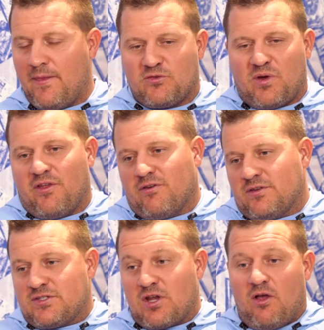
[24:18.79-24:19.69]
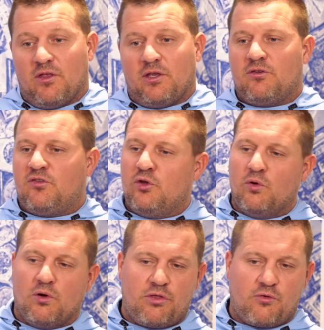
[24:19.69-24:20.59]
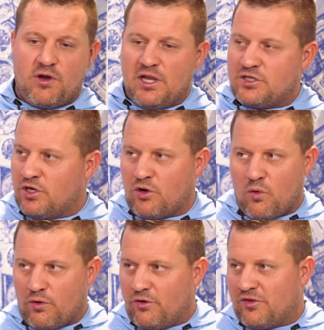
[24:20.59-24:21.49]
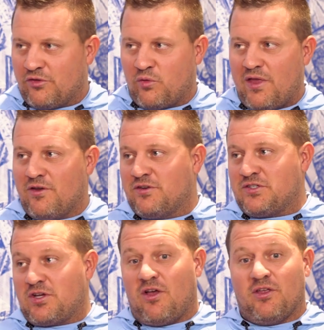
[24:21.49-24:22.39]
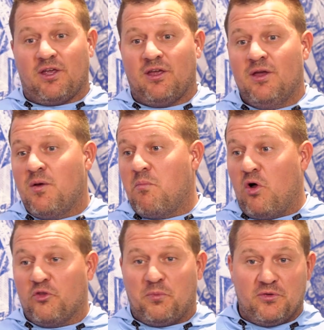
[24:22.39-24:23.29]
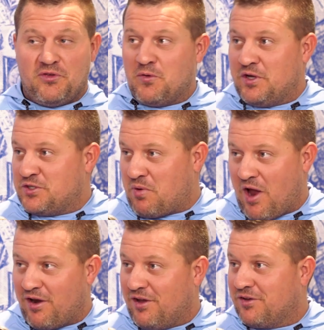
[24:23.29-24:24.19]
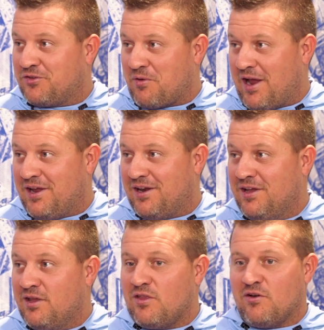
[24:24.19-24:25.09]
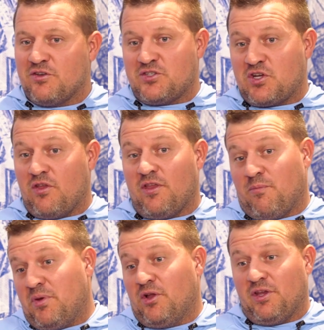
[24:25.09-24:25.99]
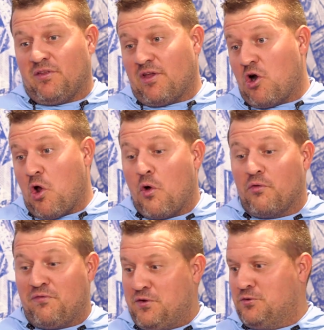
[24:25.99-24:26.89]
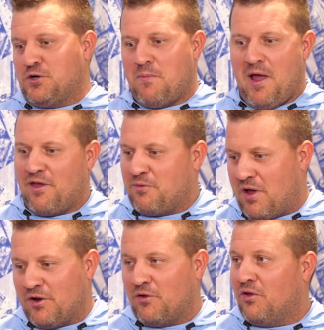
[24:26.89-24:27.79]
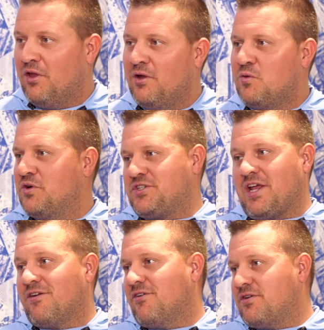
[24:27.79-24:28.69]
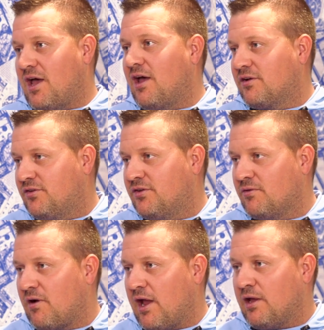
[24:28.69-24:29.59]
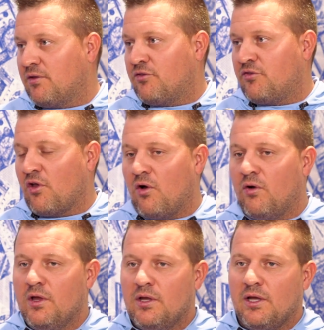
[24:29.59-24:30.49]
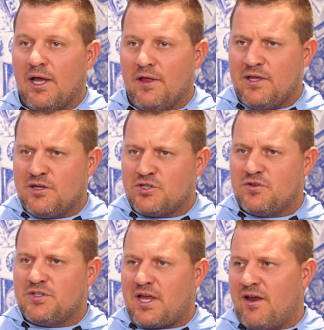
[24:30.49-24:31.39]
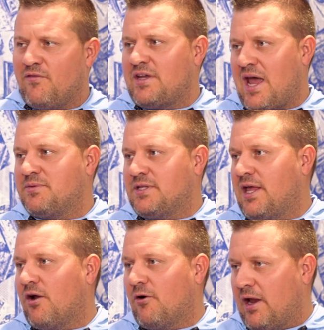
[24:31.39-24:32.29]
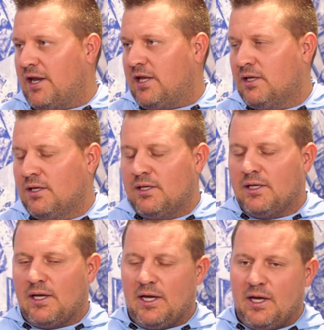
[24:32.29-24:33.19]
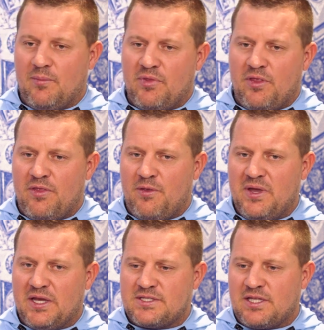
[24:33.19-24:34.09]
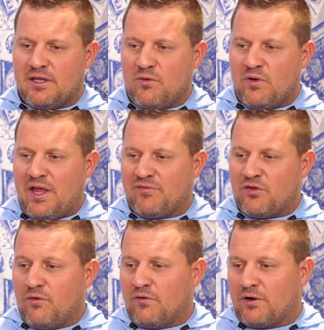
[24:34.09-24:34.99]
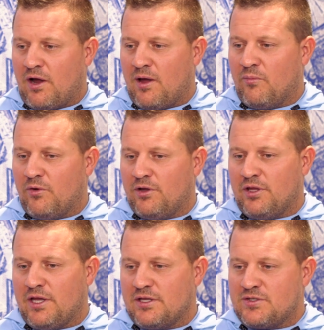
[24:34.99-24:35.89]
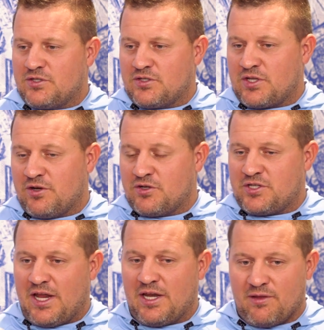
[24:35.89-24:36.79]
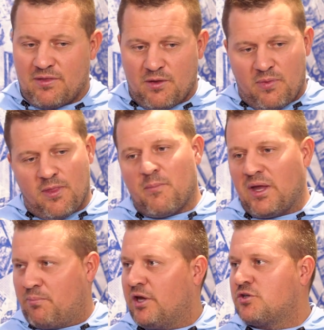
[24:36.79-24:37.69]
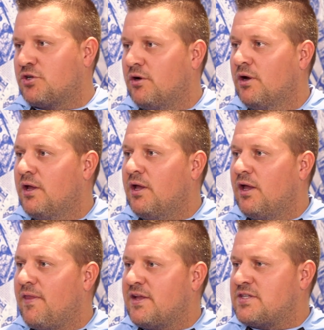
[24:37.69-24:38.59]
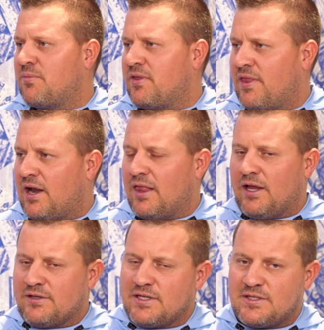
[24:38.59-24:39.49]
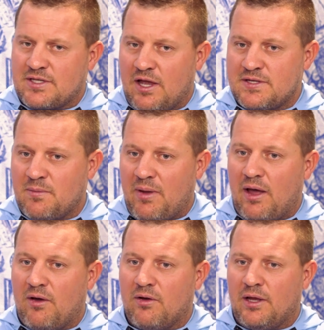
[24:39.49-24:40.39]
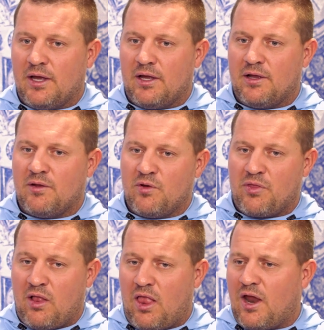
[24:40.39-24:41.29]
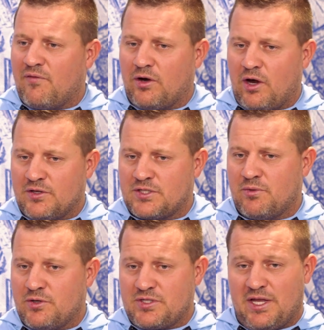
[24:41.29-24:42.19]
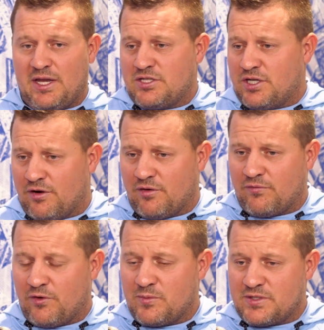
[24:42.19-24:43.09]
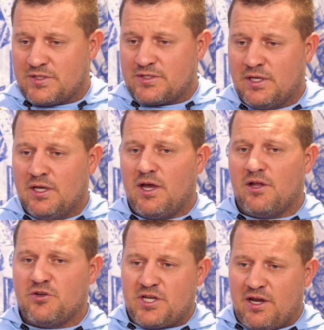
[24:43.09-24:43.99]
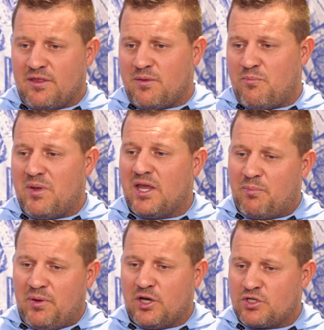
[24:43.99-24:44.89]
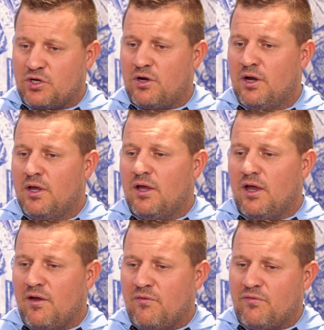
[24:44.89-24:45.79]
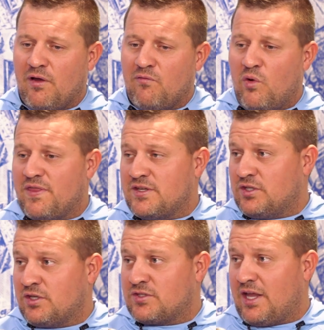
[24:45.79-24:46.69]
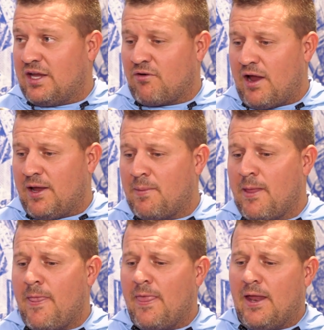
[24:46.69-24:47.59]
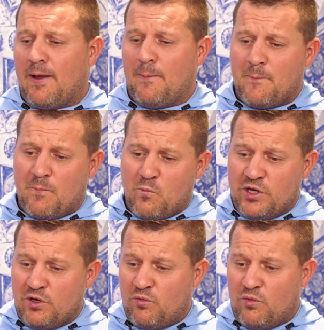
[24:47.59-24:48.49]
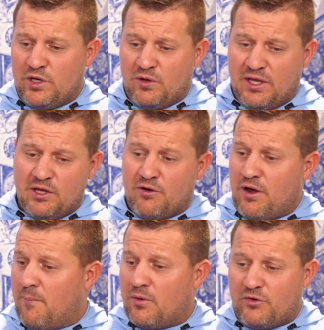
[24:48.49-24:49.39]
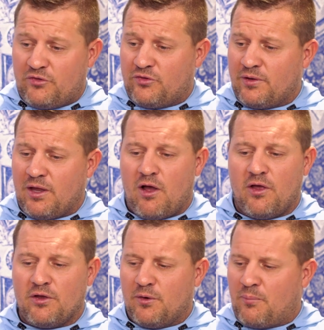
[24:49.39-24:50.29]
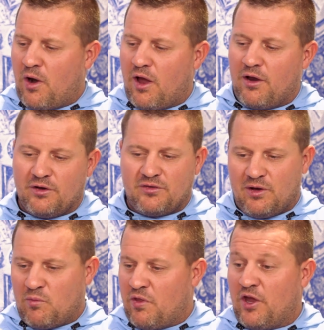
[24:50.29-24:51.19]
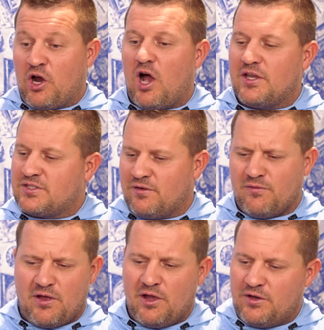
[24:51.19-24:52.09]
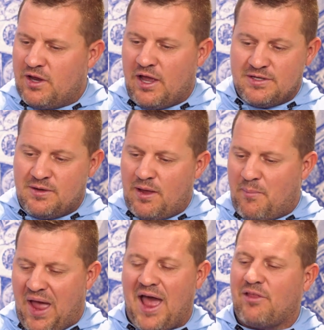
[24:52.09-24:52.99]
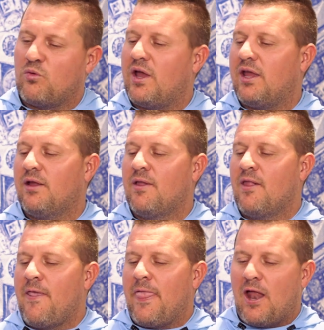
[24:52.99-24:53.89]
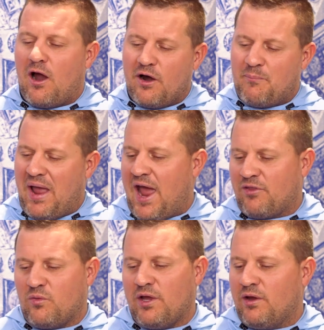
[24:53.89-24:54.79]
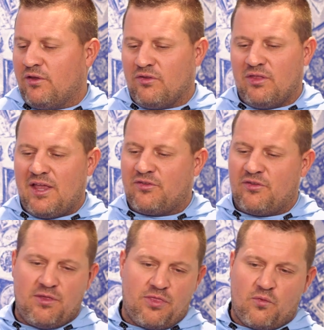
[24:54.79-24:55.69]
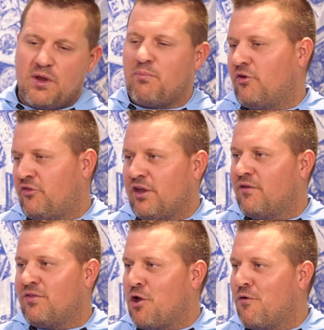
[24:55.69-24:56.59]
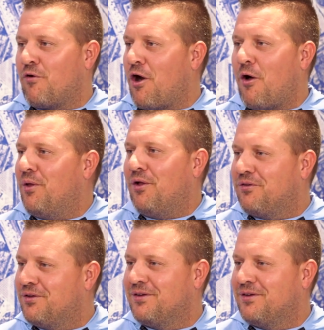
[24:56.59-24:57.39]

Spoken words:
That's why they're installing 2 or 3 1.25". That's why they're installing multiple 2-inch products, right? They're building their own Future Path bundle with standard duct, right? And so the industry's kind of adapted to that already. The biggest thing that we have to overcome really is just understanding the big picture. And that's something that I like to discuss about with a lot of our customers and engineering firms, is understanding the big picture of what this looks like, right? when you get your numbers and all your product and the cost of a pathway, our pathway is less than 3% of the overall build.